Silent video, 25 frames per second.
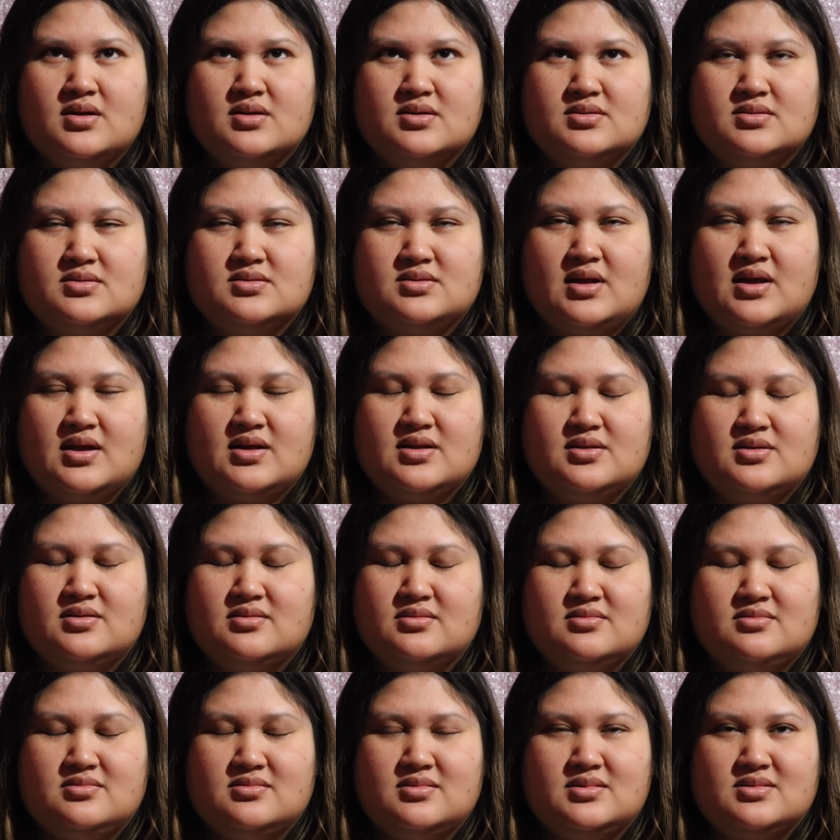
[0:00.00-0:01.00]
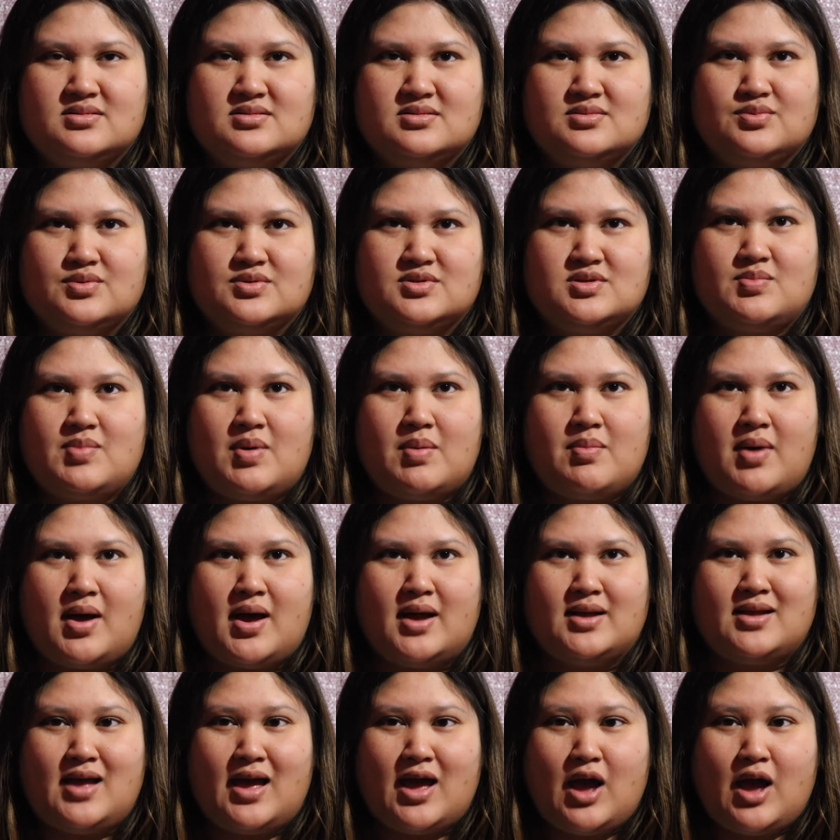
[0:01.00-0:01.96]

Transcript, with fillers: say it just what's on my mind.